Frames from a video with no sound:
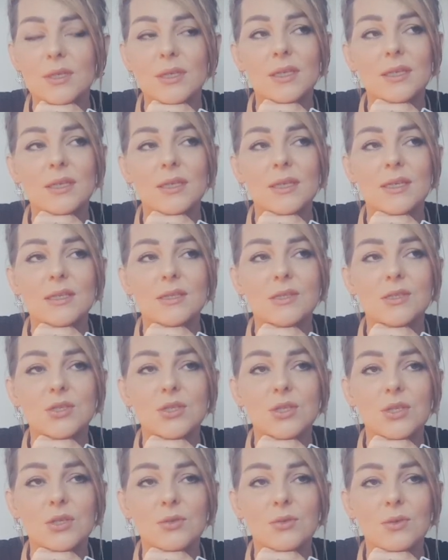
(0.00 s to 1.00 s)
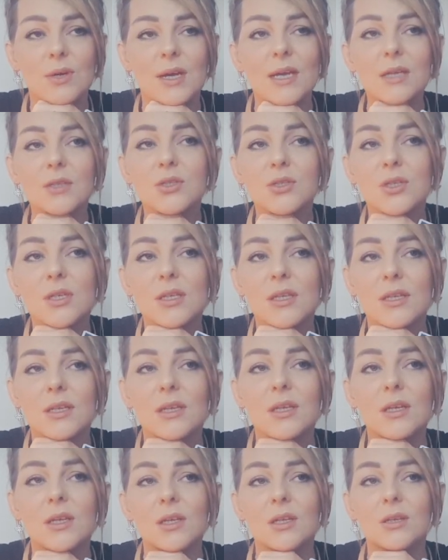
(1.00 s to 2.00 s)
It leads to actually
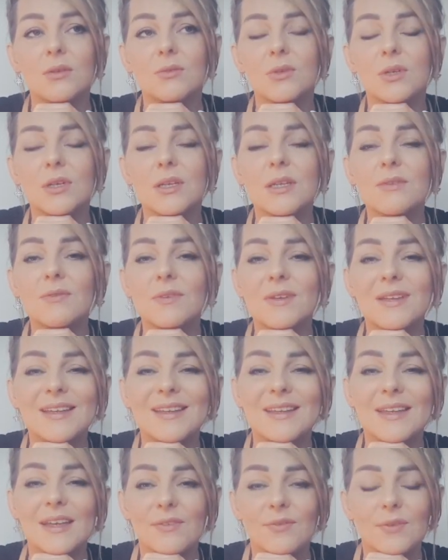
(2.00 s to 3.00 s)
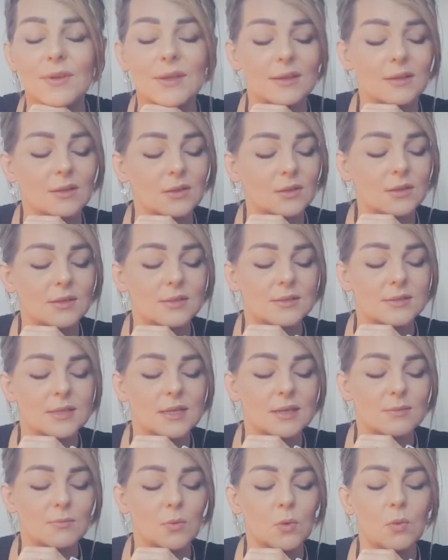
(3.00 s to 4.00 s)
you're not even giving the
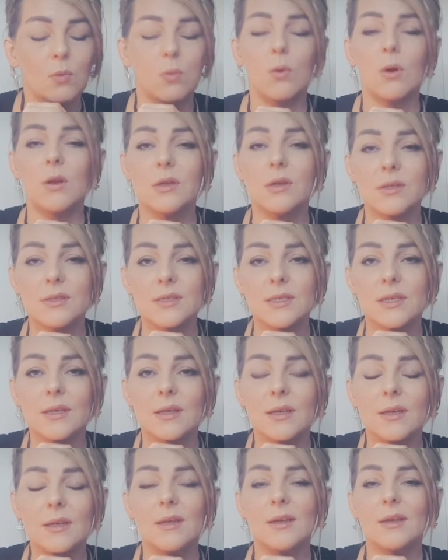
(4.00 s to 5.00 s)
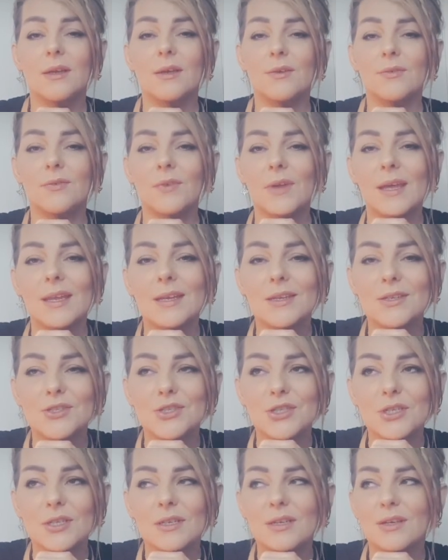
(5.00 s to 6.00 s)
same quality of
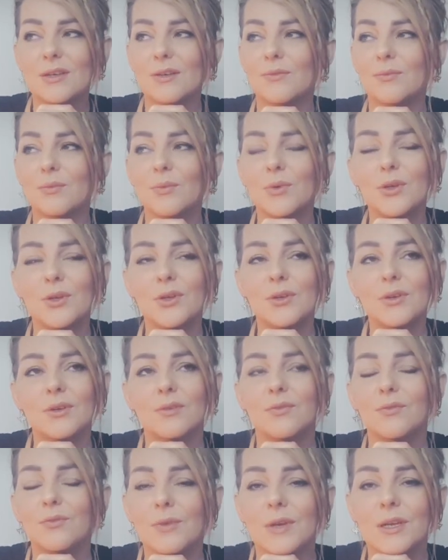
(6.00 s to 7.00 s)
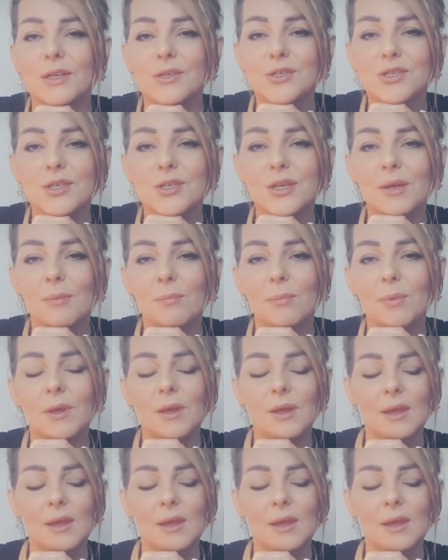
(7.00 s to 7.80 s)
energy, of work, of friendship,